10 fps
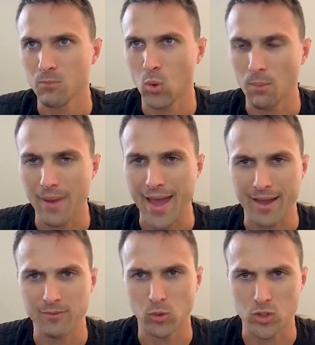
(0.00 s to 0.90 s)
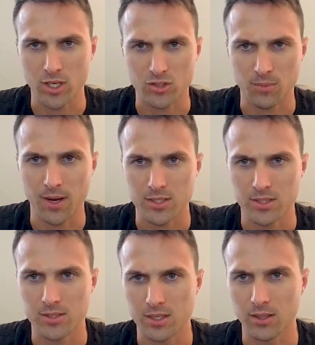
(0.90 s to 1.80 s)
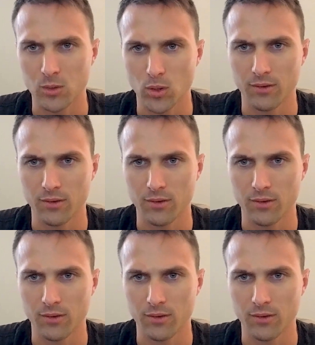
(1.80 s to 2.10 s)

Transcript: more impactful transformations that you